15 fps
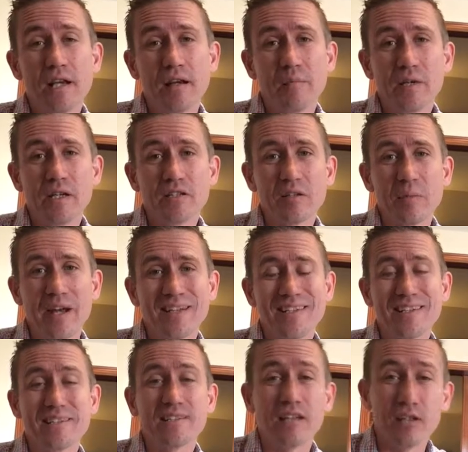tell me some
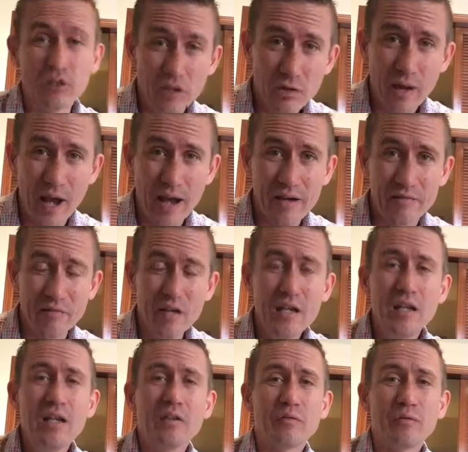ideas that you have
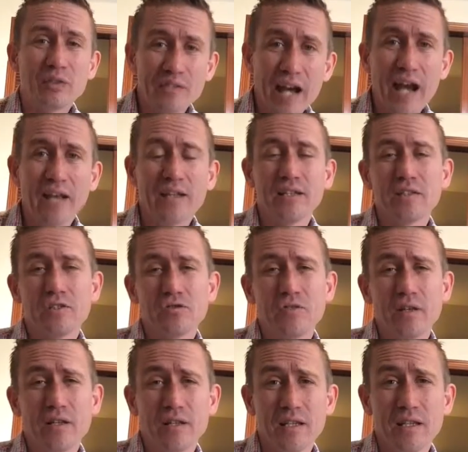for dialing
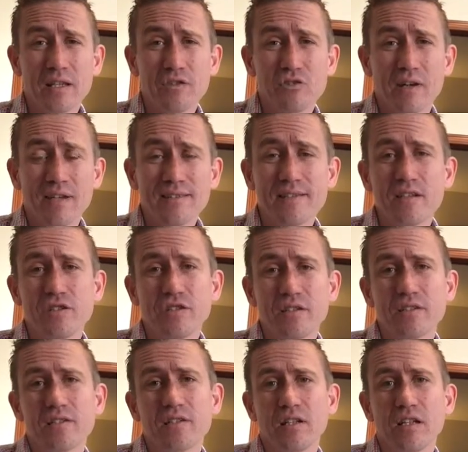the
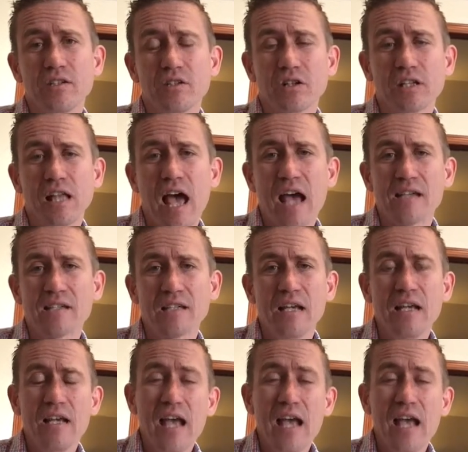transitions in your class.